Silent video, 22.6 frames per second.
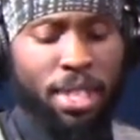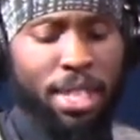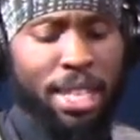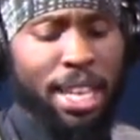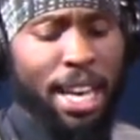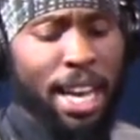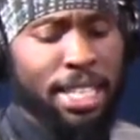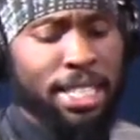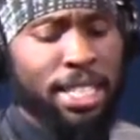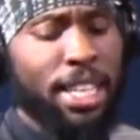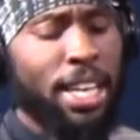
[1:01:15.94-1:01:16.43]

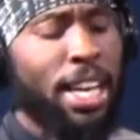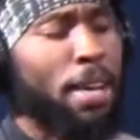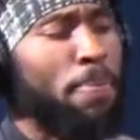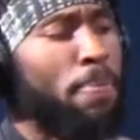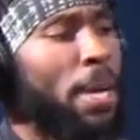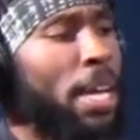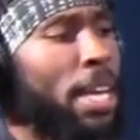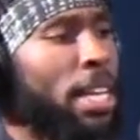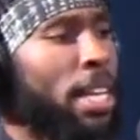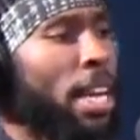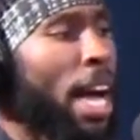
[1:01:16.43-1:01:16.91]
I said, hey
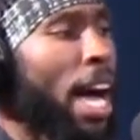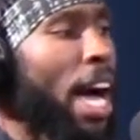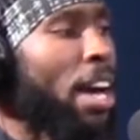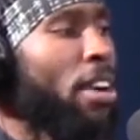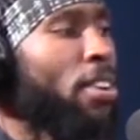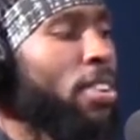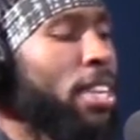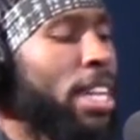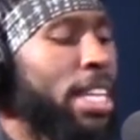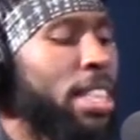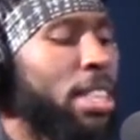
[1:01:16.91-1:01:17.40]
man, I
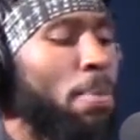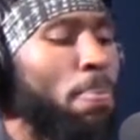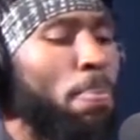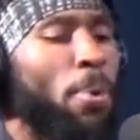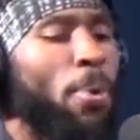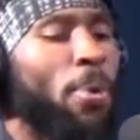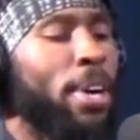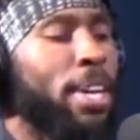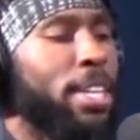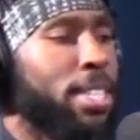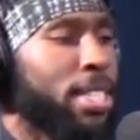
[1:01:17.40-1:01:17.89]
don't get the
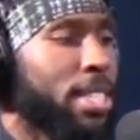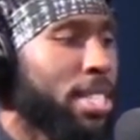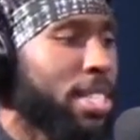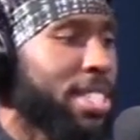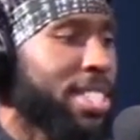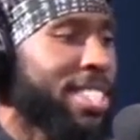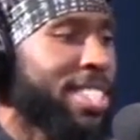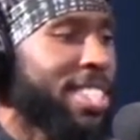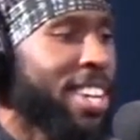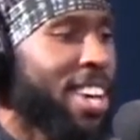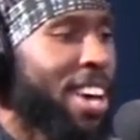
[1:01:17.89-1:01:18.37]
point
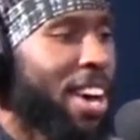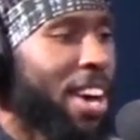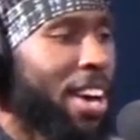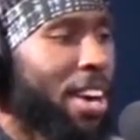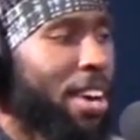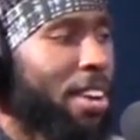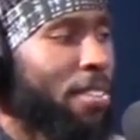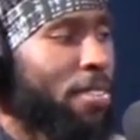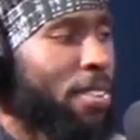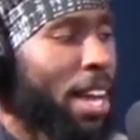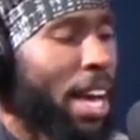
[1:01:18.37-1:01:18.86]

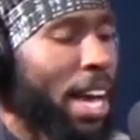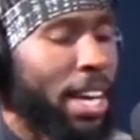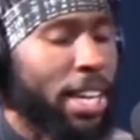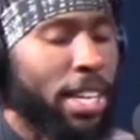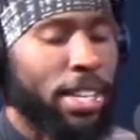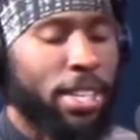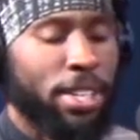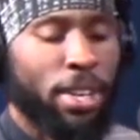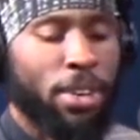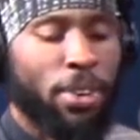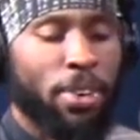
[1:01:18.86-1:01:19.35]
of like,
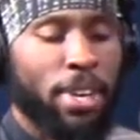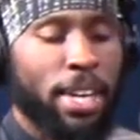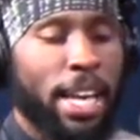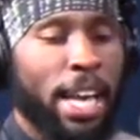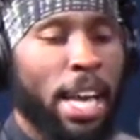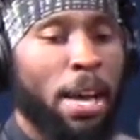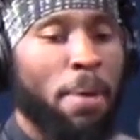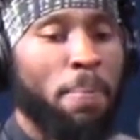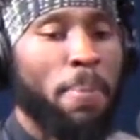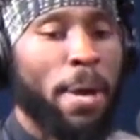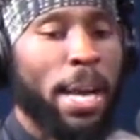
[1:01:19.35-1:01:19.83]

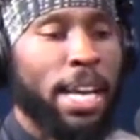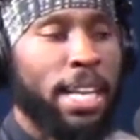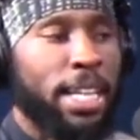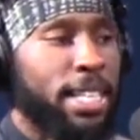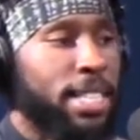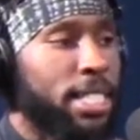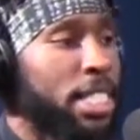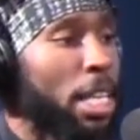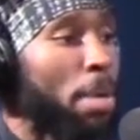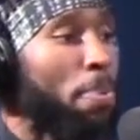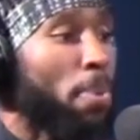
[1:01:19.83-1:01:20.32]
campaigning
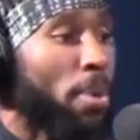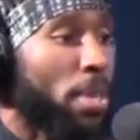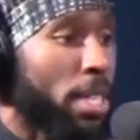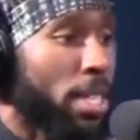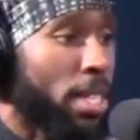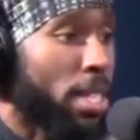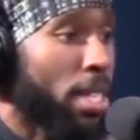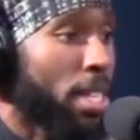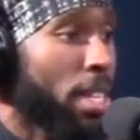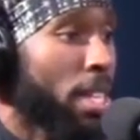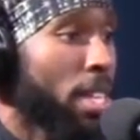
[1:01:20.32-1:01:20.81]
separately.
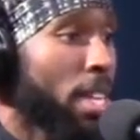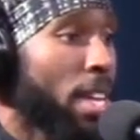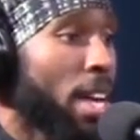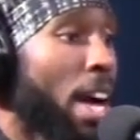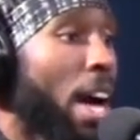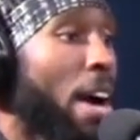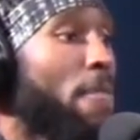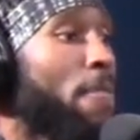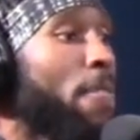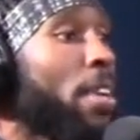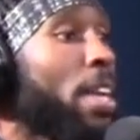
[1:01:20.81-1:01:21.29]

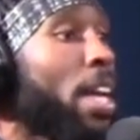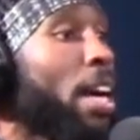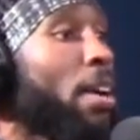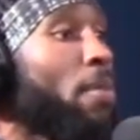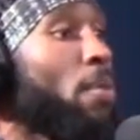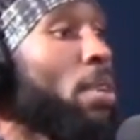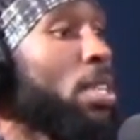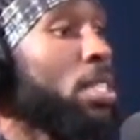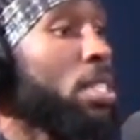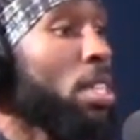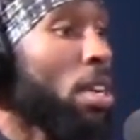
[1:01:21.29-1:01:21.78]
I feel like
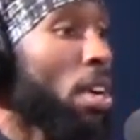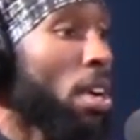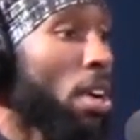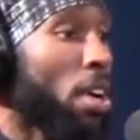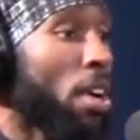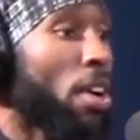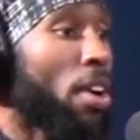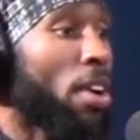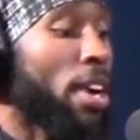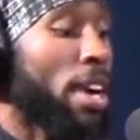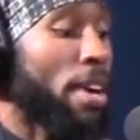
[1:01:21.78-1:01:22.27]
we should
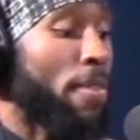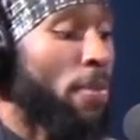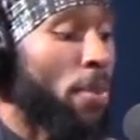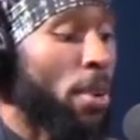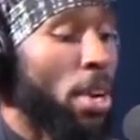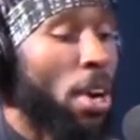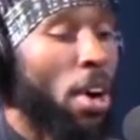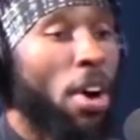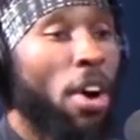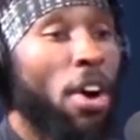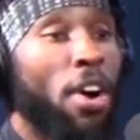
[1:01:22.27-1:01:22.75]
all, if we
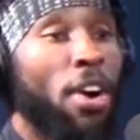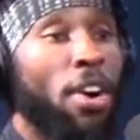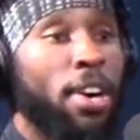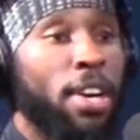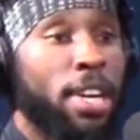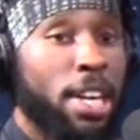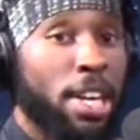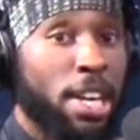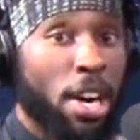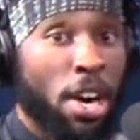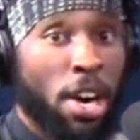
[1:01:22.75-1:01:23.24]
all
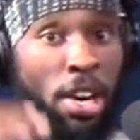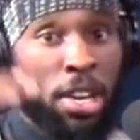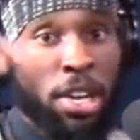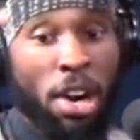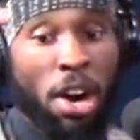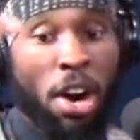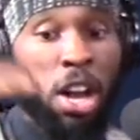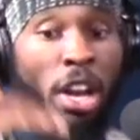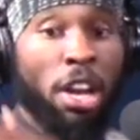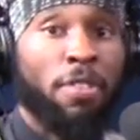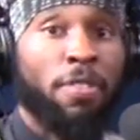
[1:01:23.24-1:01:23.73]
on
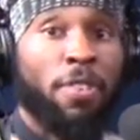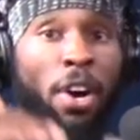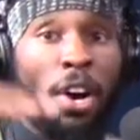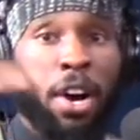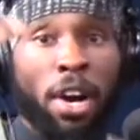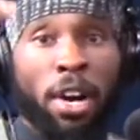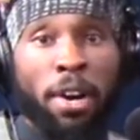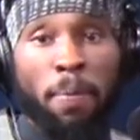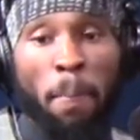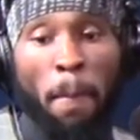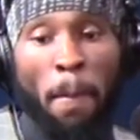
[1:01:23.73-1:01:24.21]
all of our